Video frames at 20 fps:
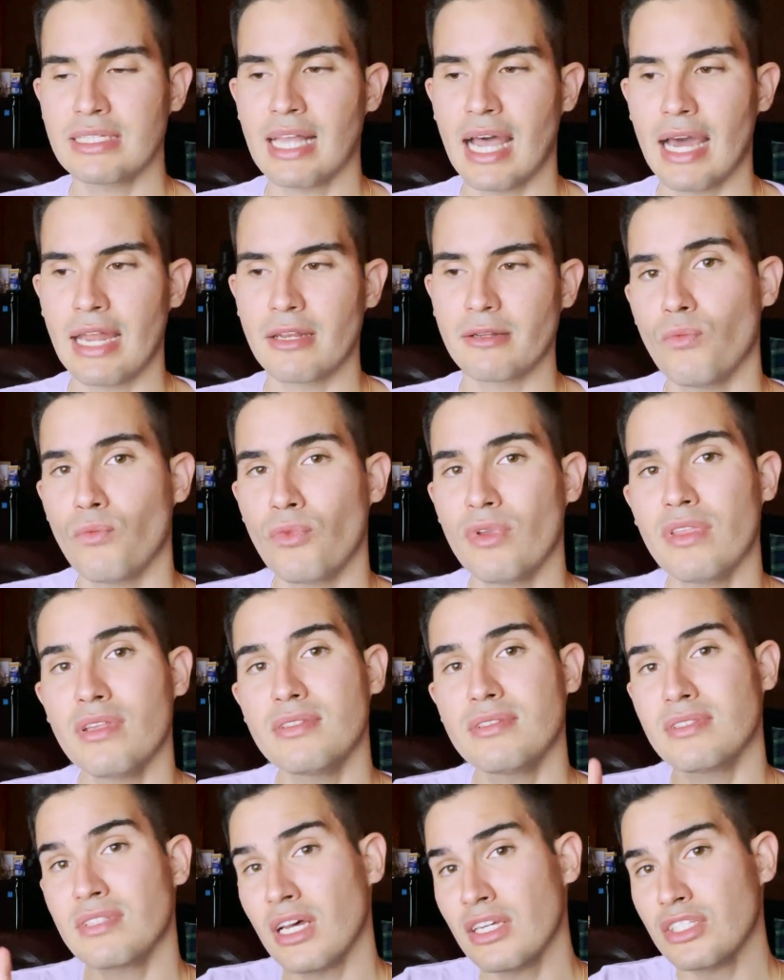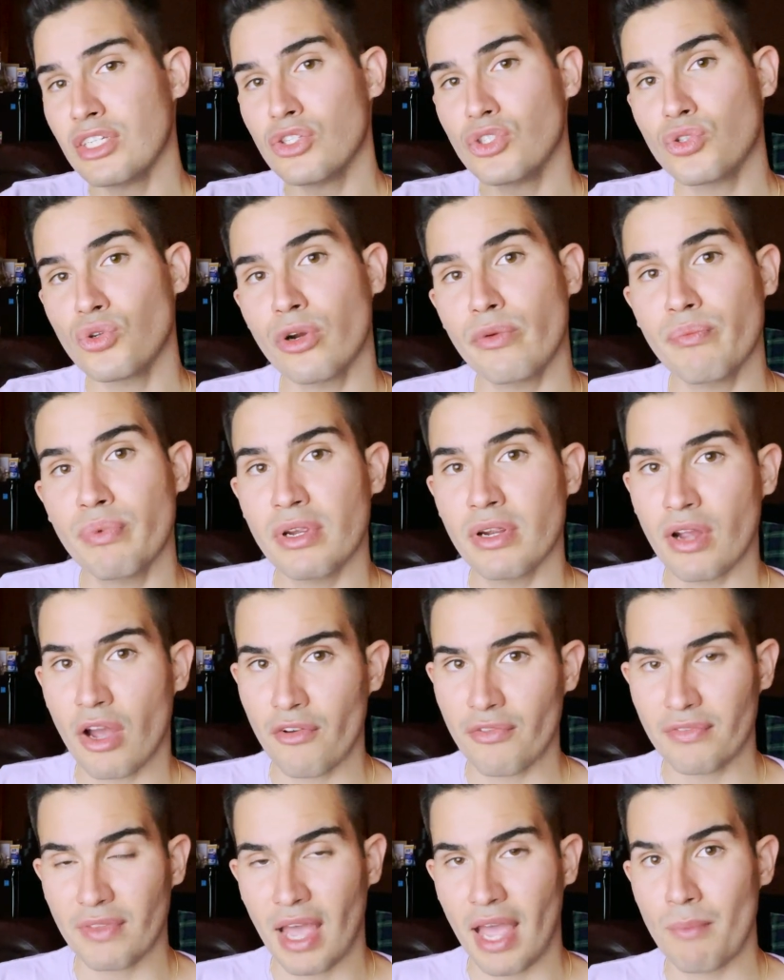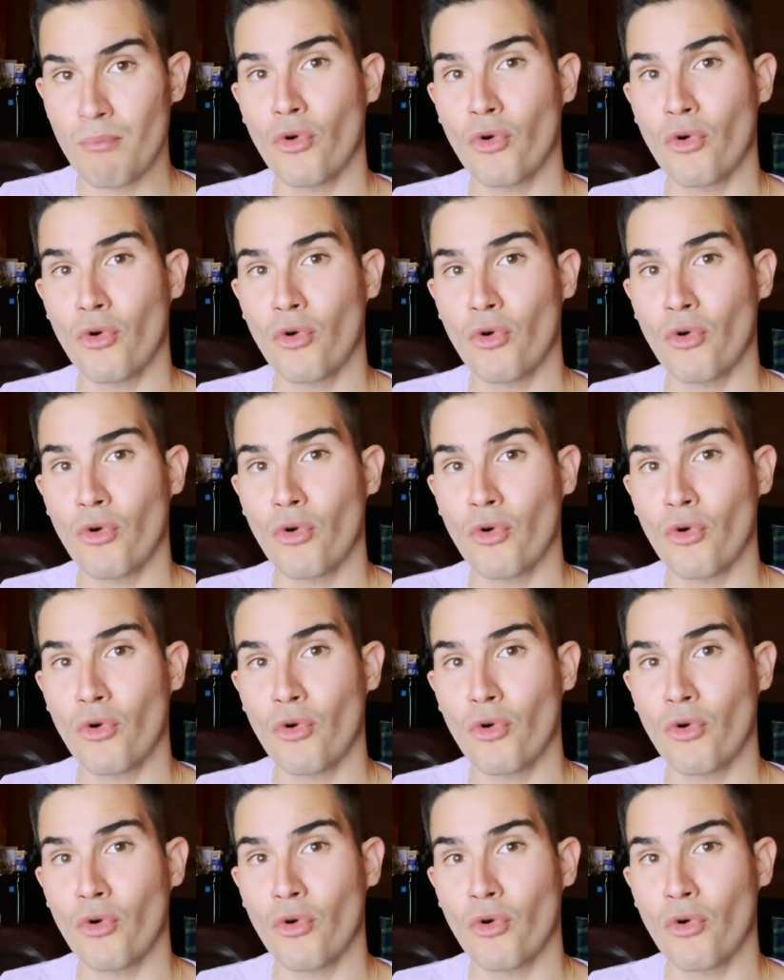that within such a short period of time,